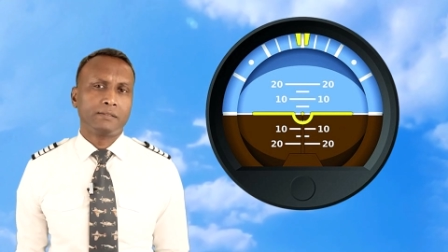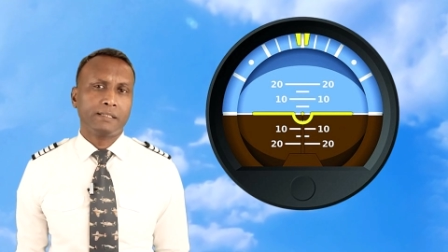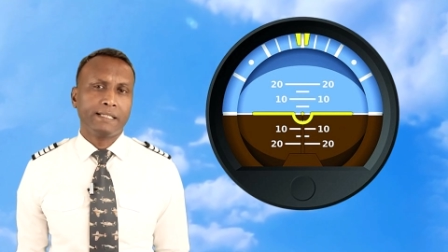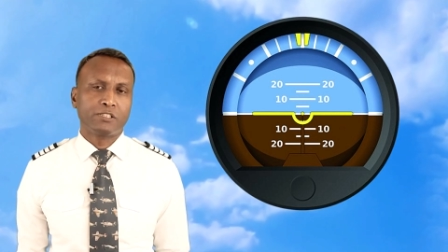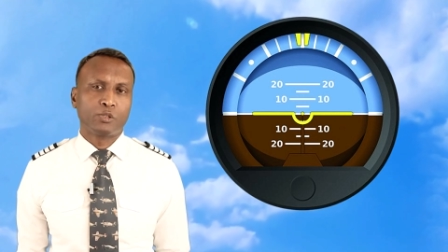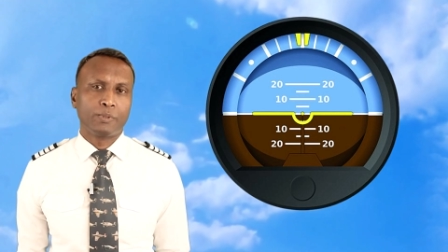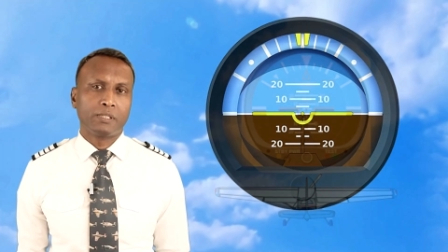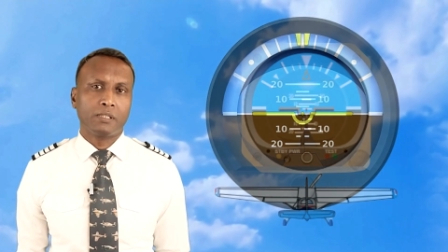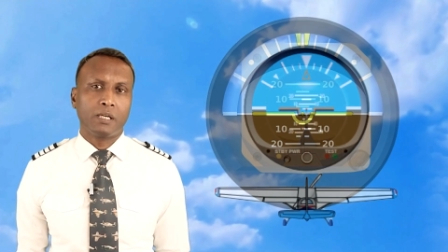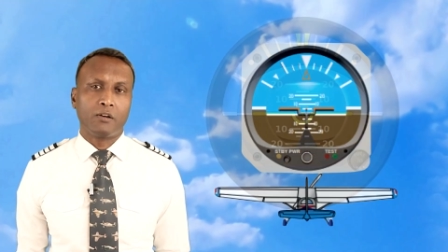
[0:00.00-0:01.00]
This
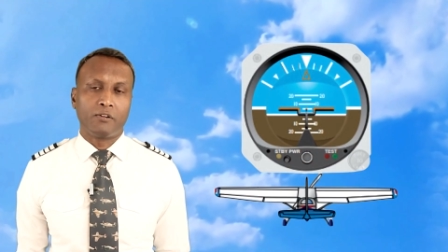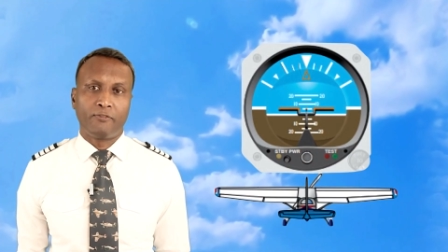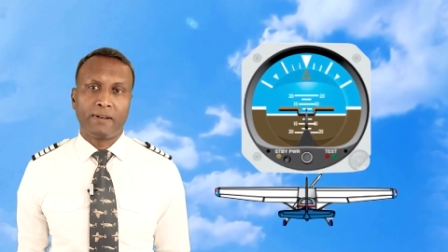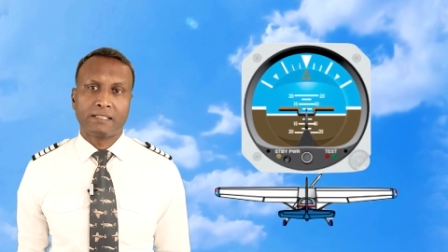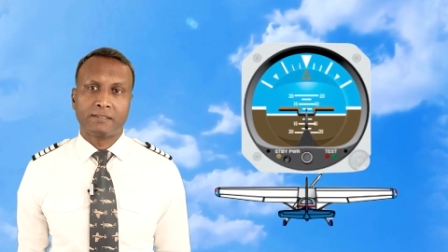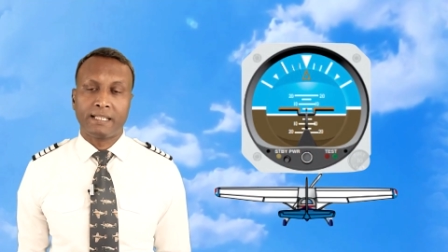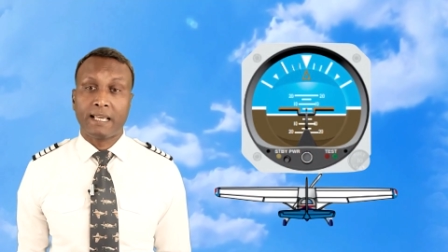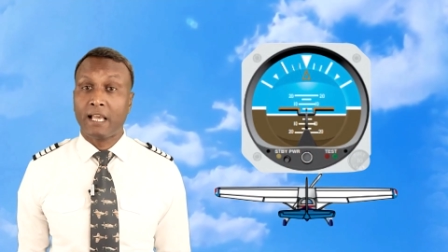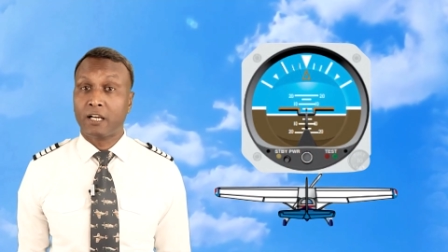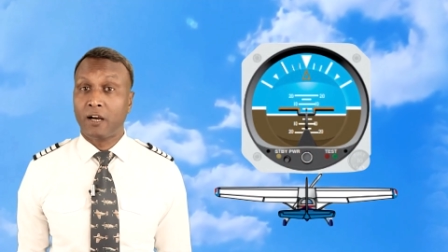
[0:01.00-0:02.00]
instrument reflects
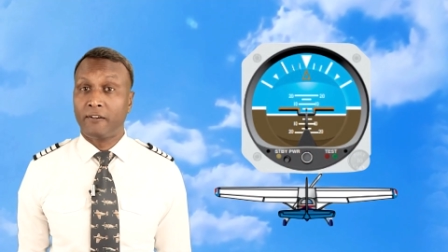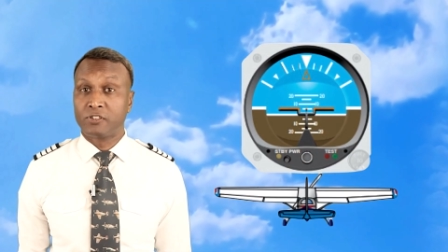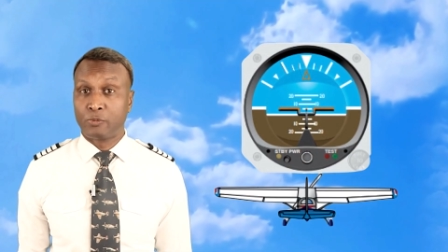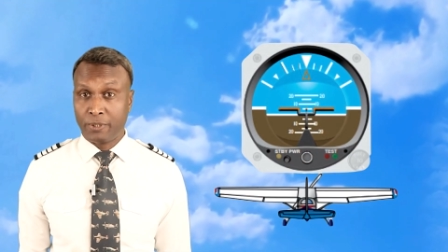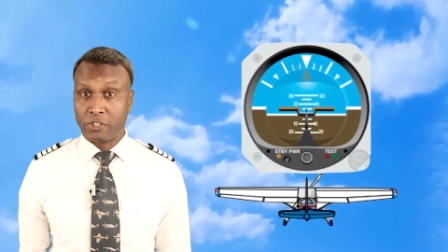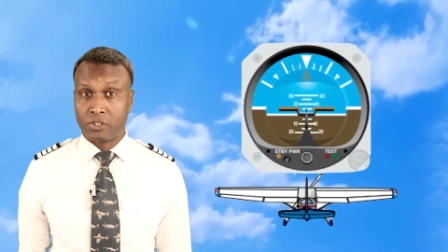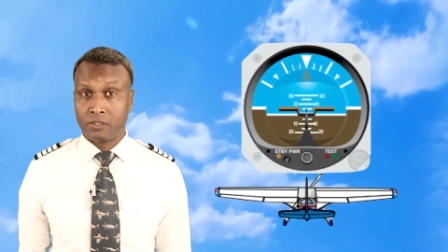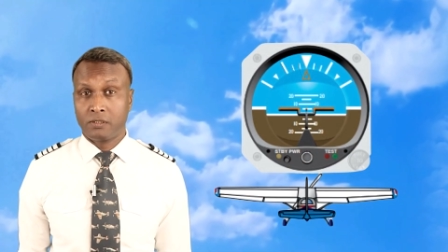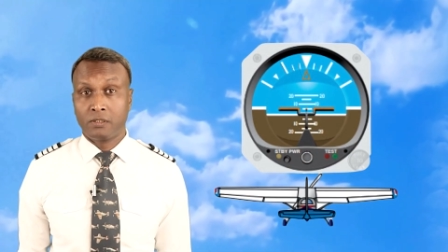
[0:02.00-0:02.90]
the aircraft's pitch,